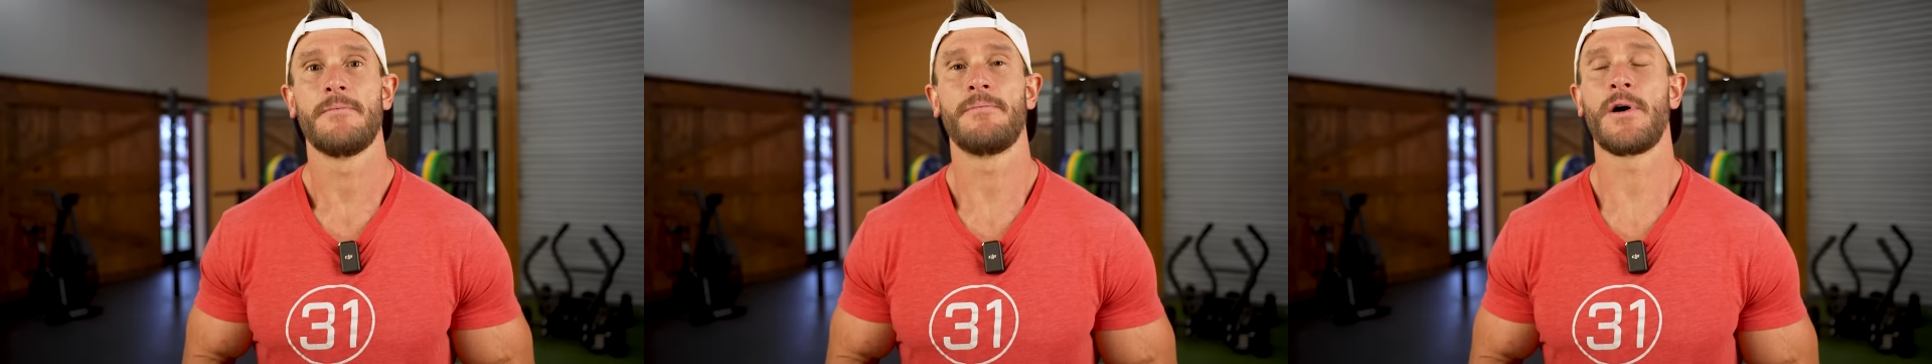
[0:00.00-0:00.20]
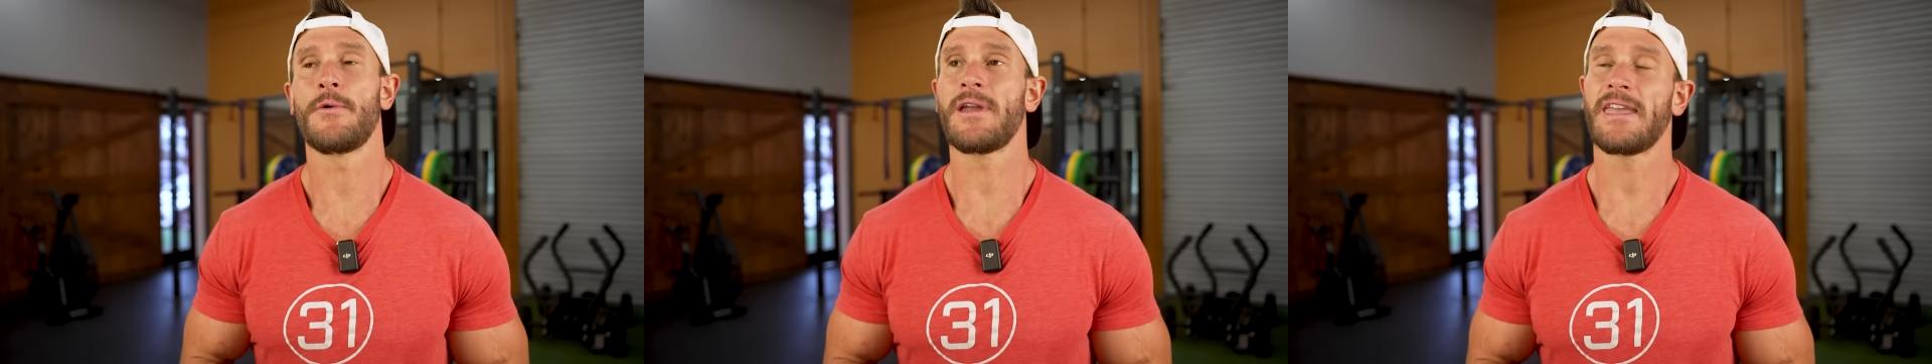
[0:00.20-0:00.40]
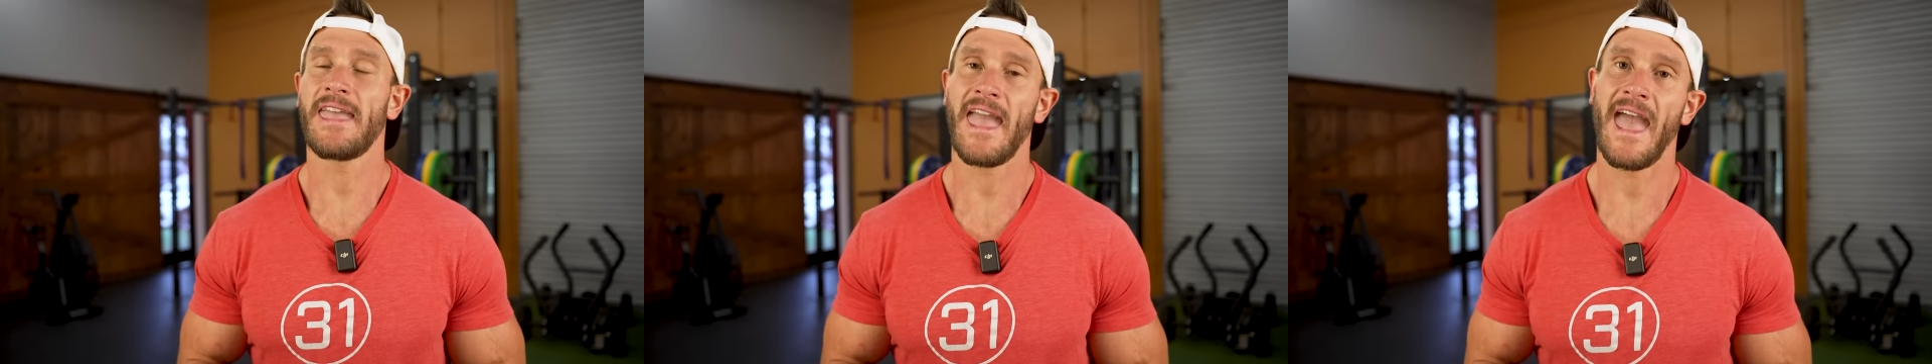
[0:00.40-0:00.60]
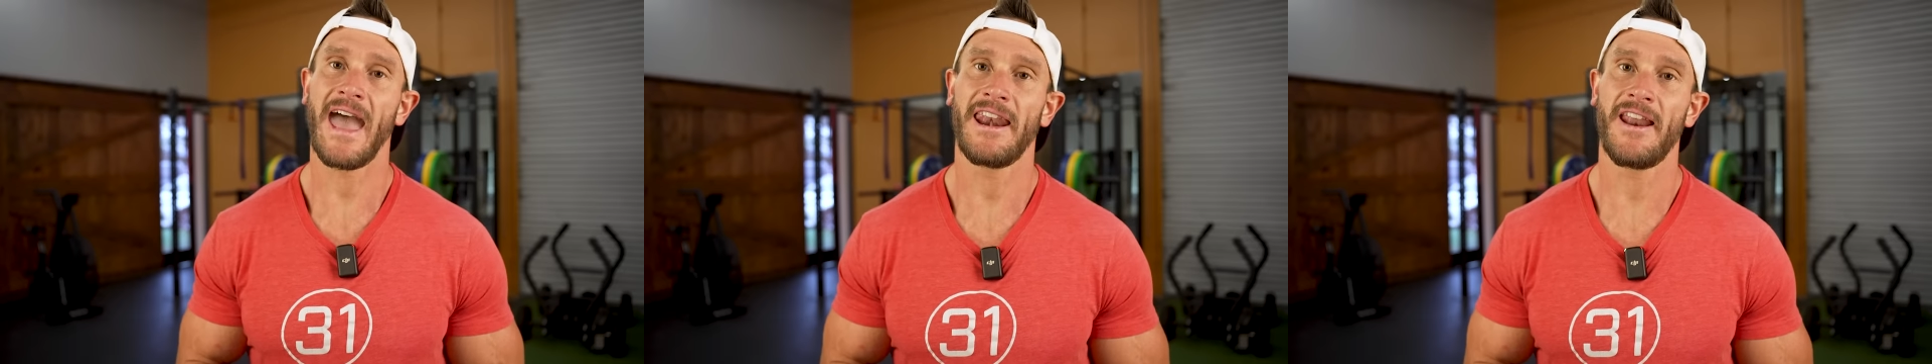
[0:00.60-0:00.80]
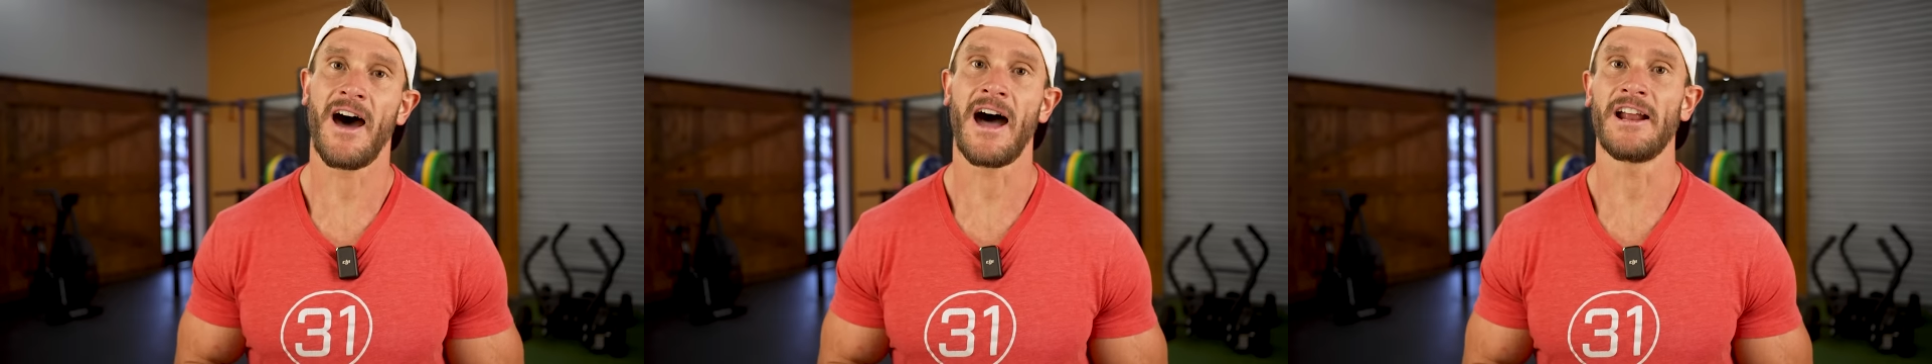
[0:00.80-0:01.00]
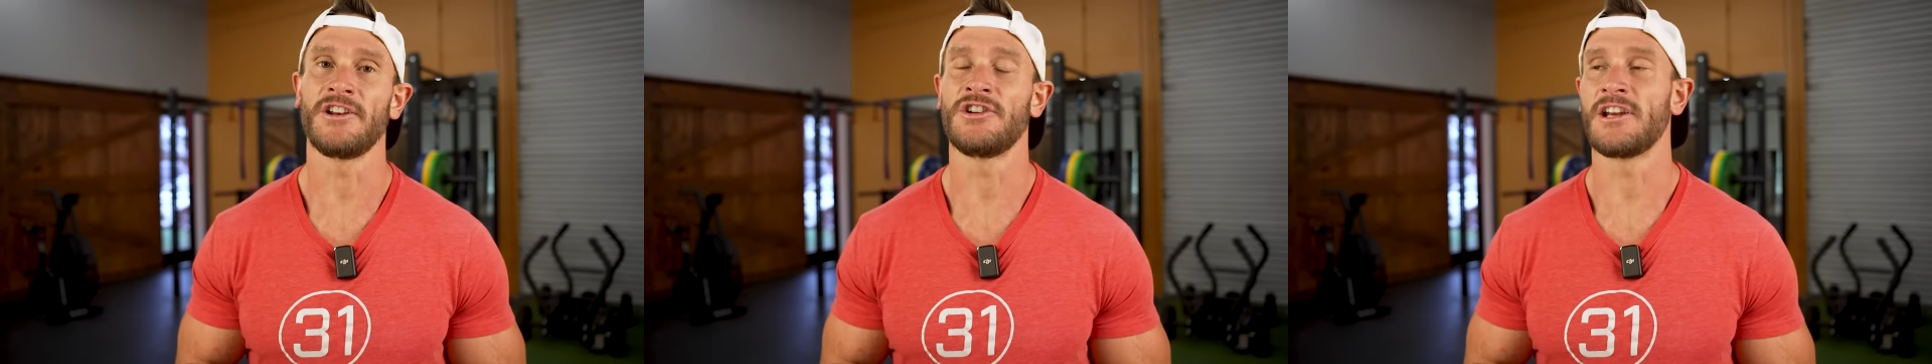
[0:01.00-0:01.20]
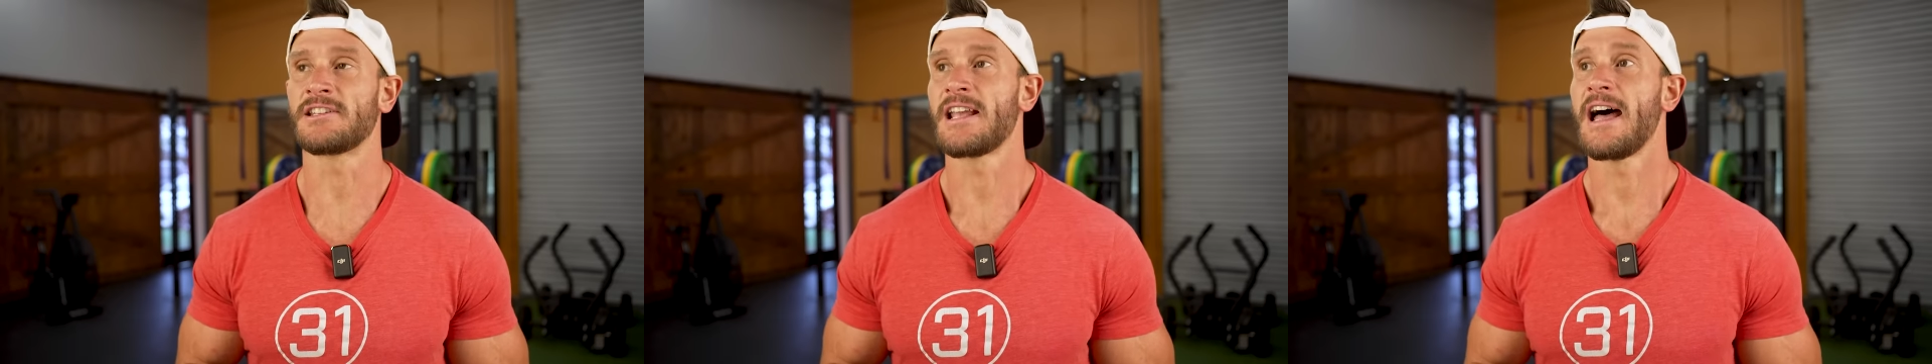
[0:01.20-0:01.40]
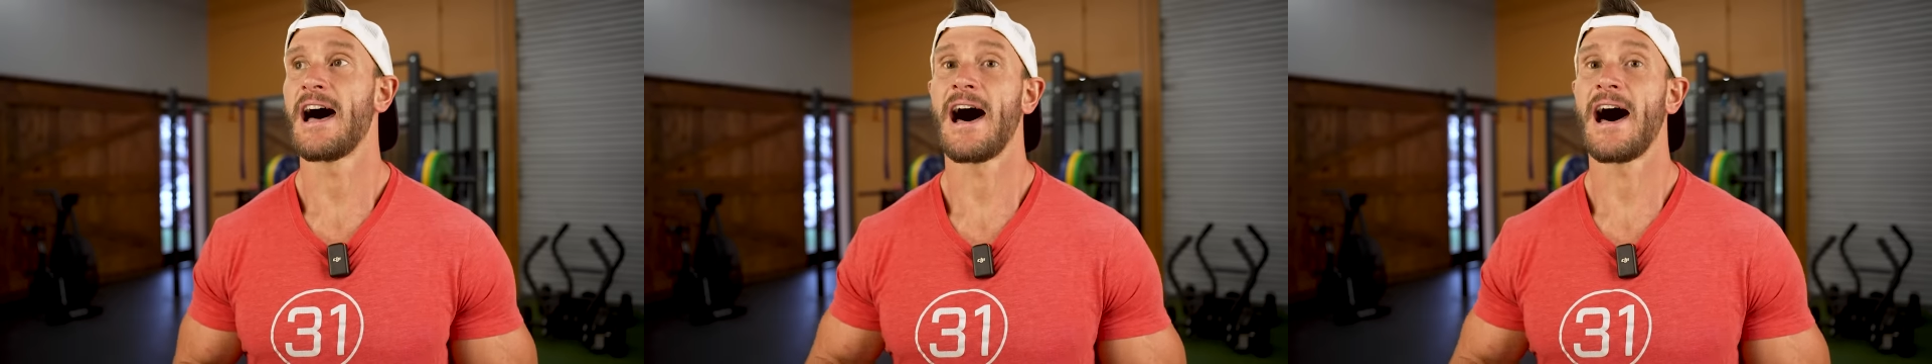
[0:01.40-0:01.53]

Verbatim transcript: But we cannot just